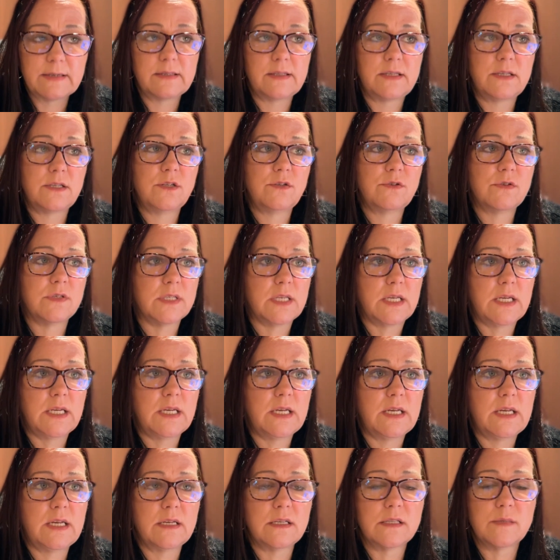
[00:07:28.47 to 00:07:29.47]
and then you
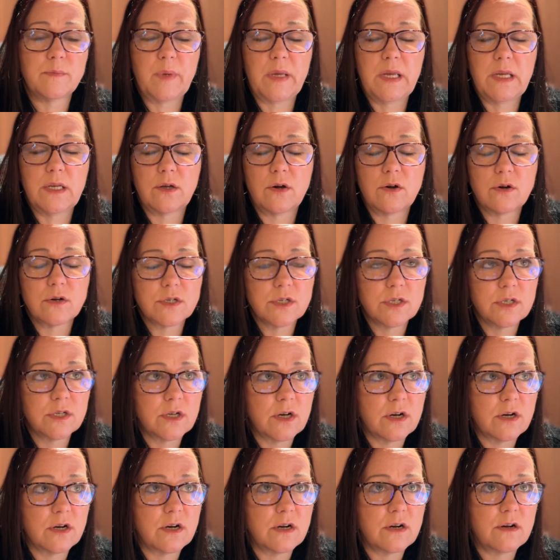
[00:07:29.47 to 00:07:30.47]
see it being auctioned
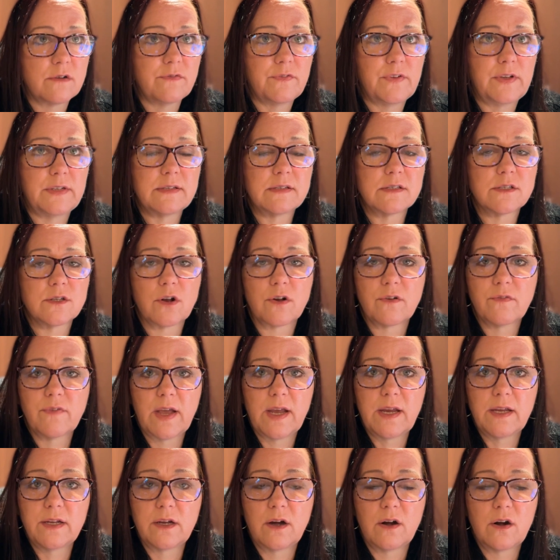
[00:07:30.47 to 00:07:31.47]
off and
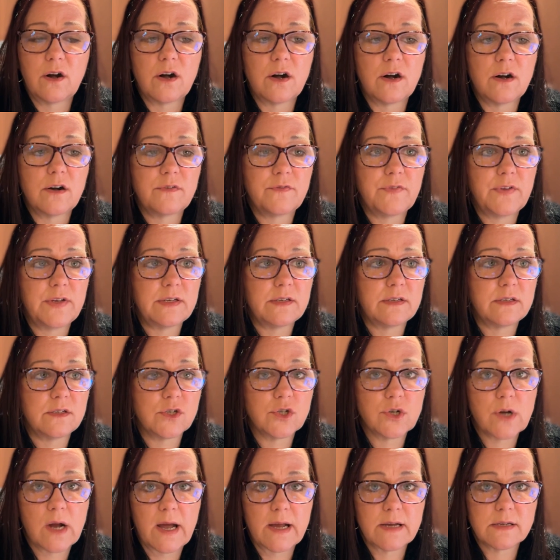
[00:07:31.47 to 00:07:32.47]
surveyed off into
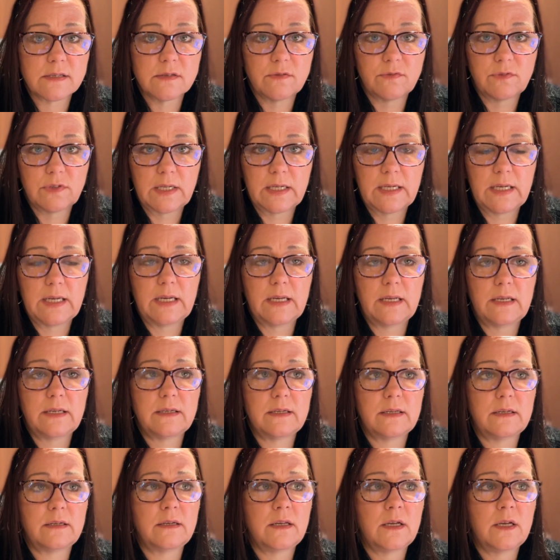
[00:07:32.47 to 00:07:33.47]
tracts of
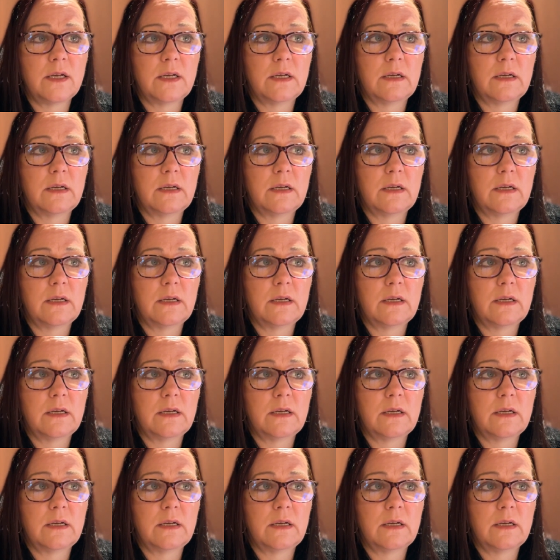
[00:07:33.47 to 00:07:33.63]
land, and